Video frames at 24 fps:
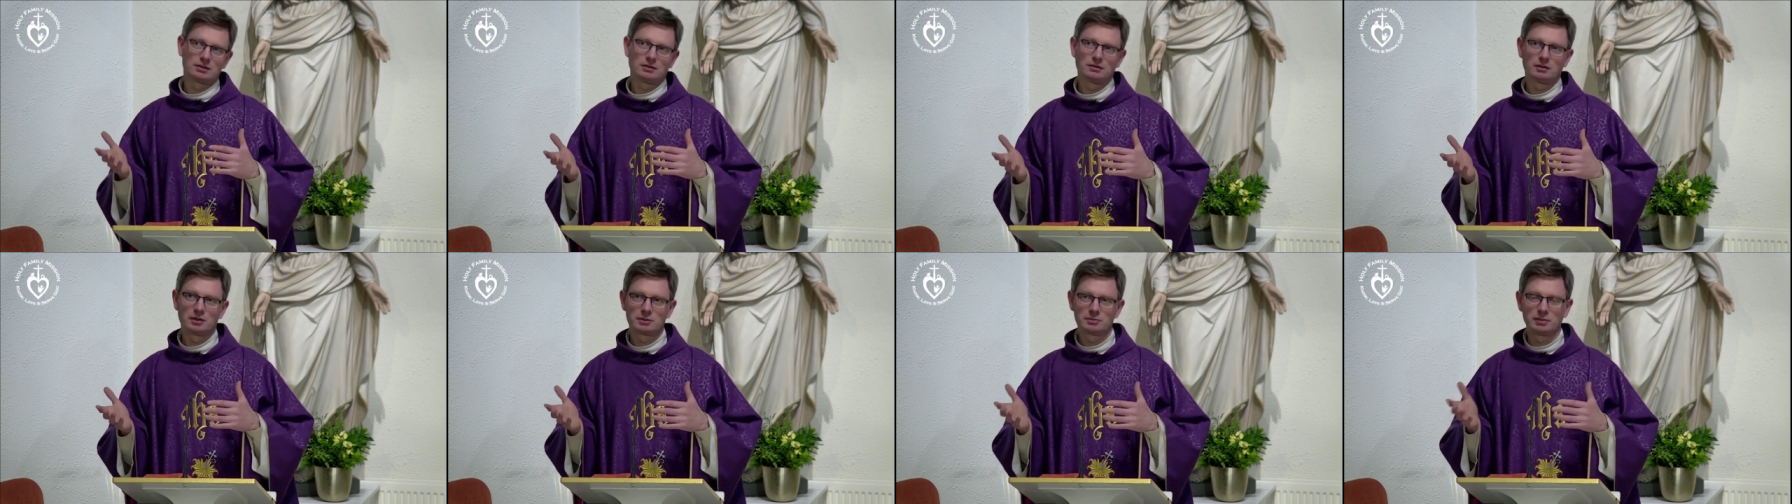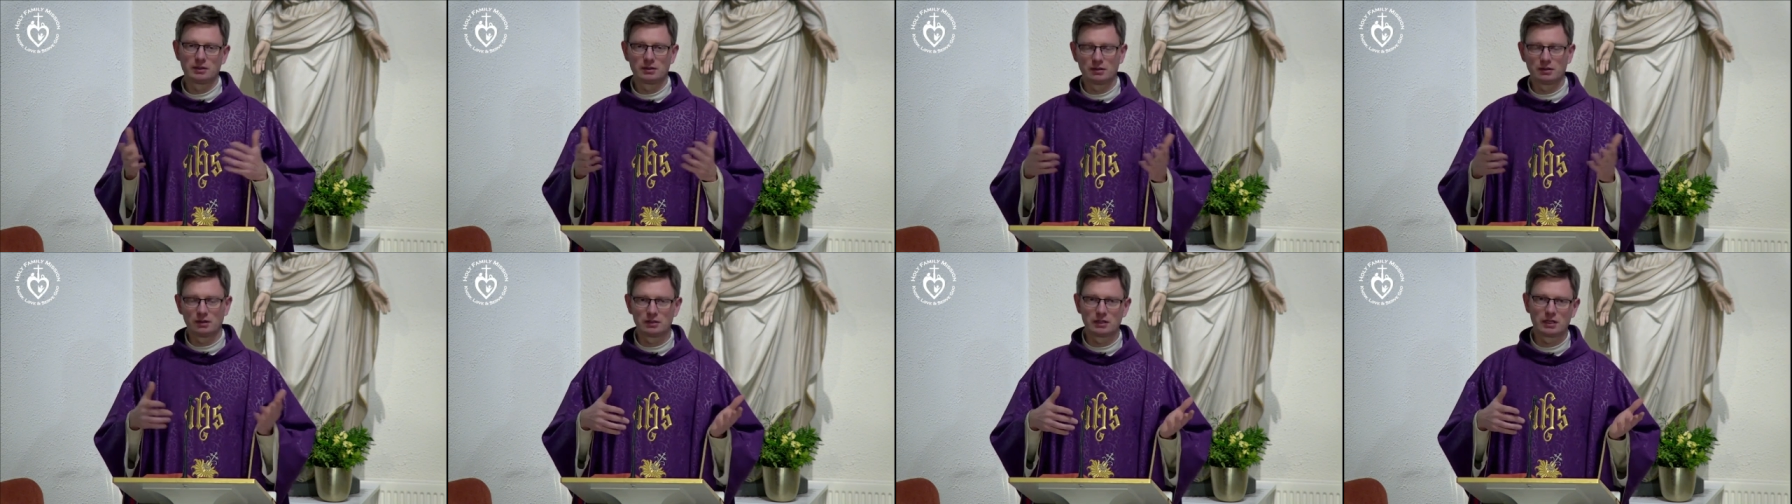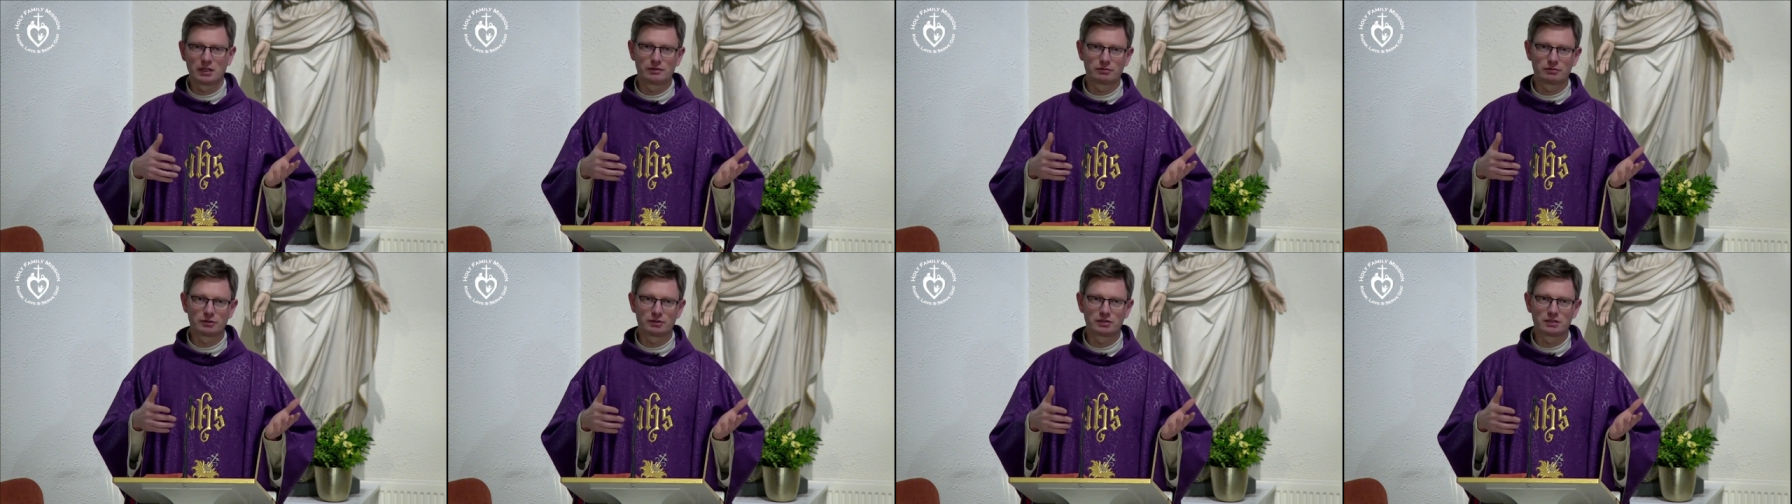I spend all day in
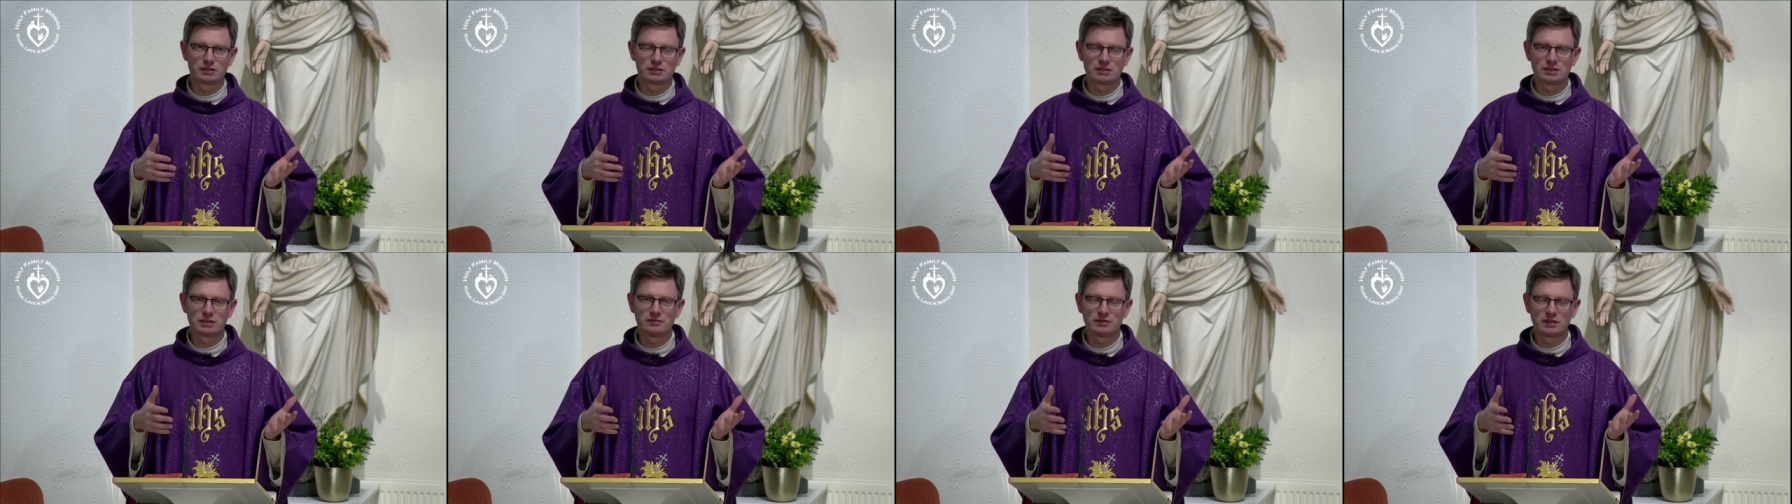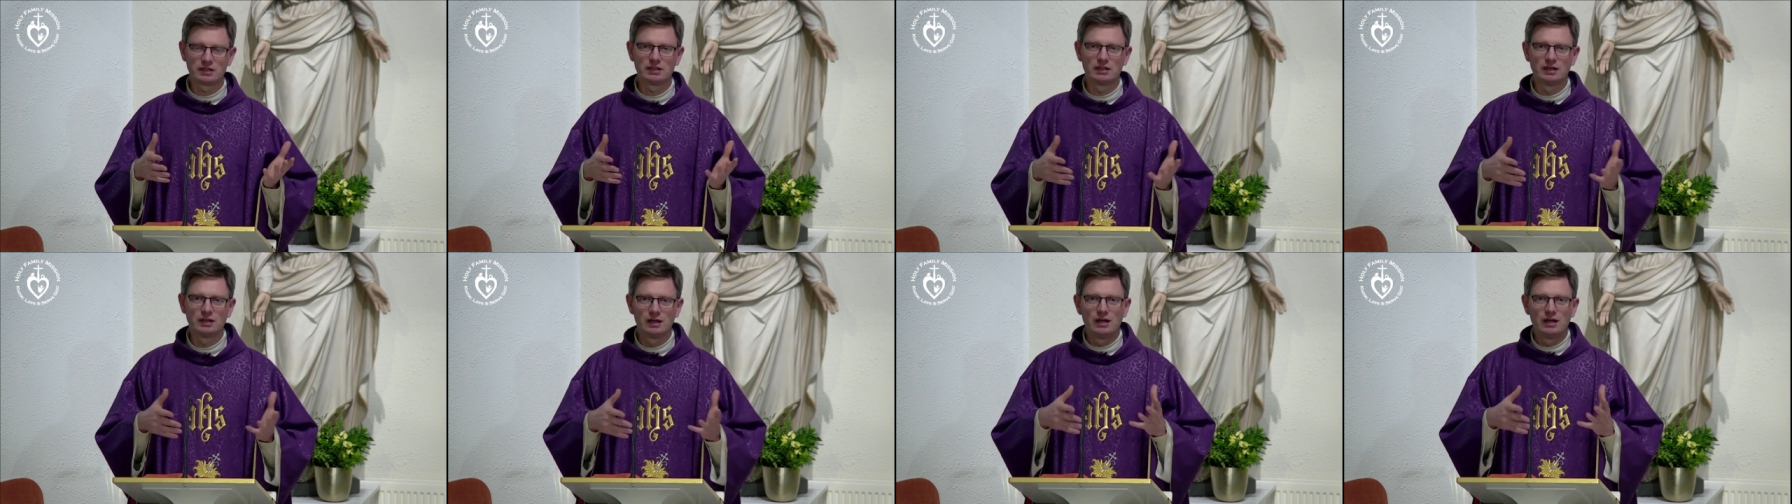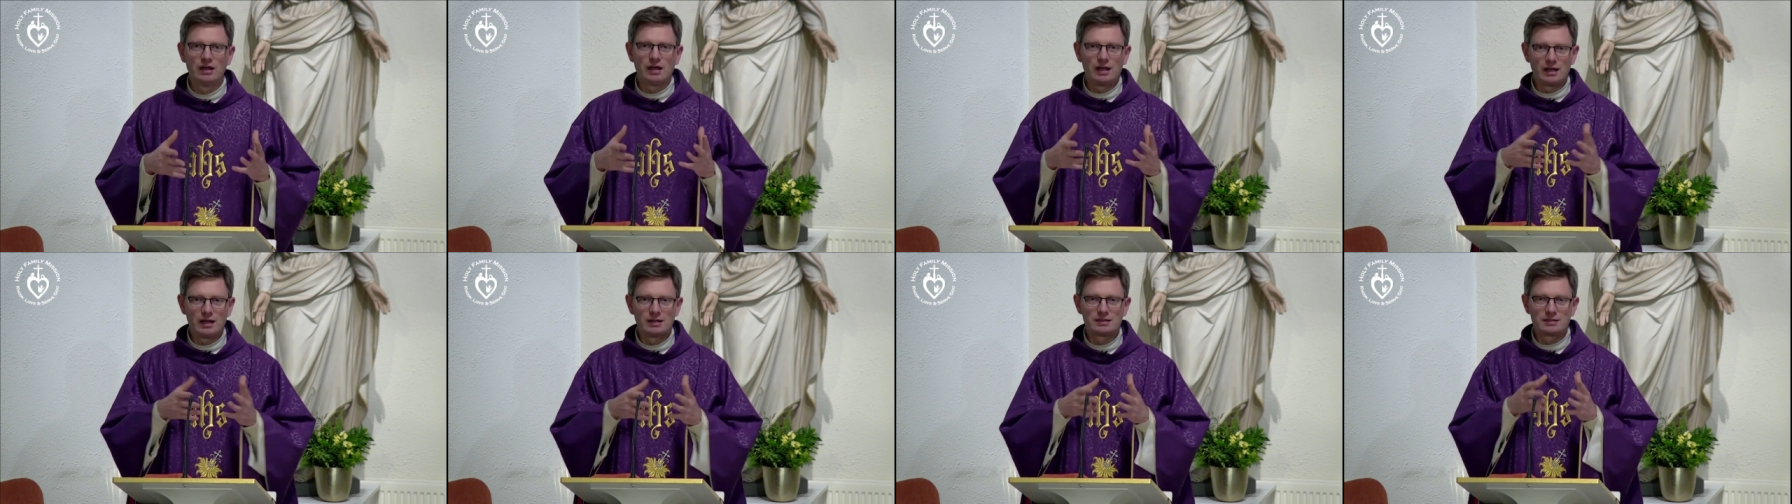front of the T V,
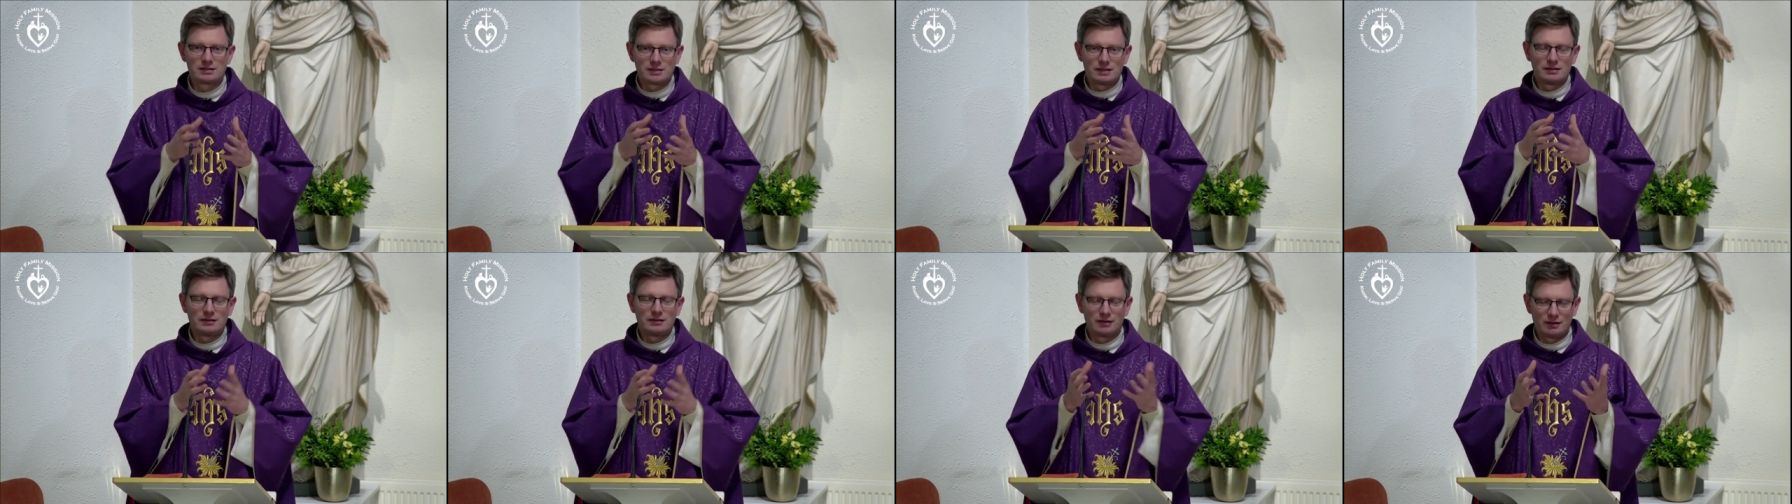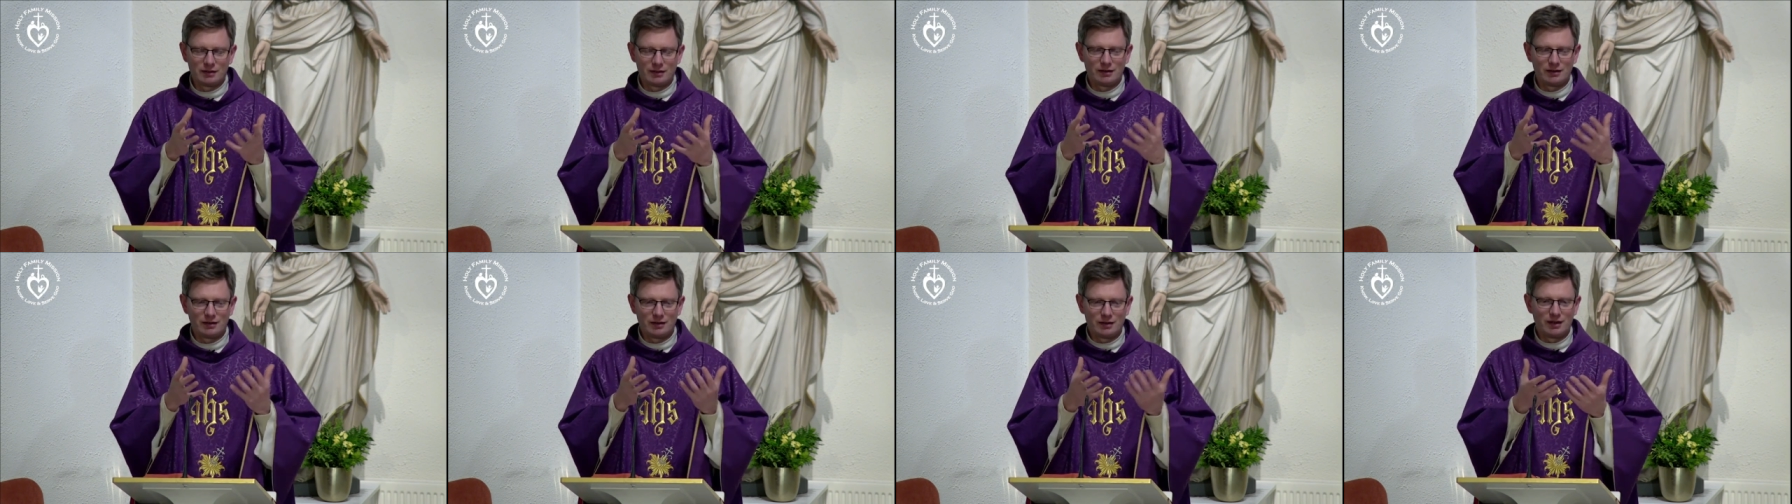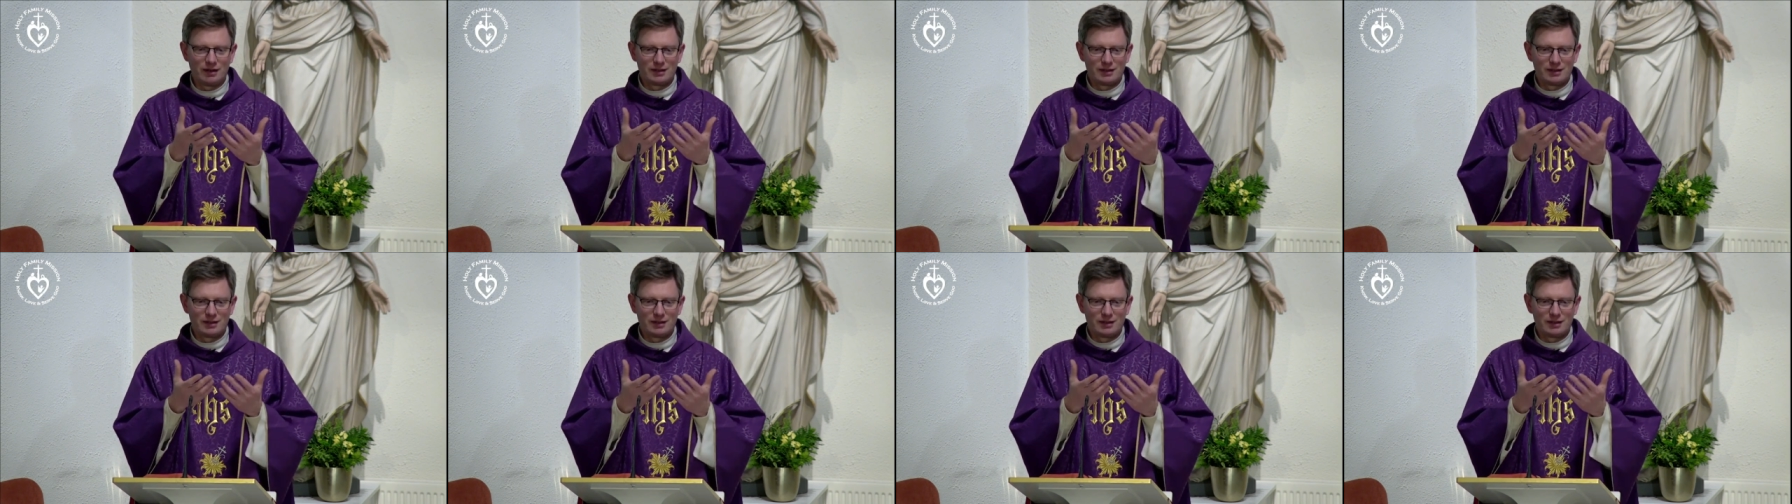it's still, it's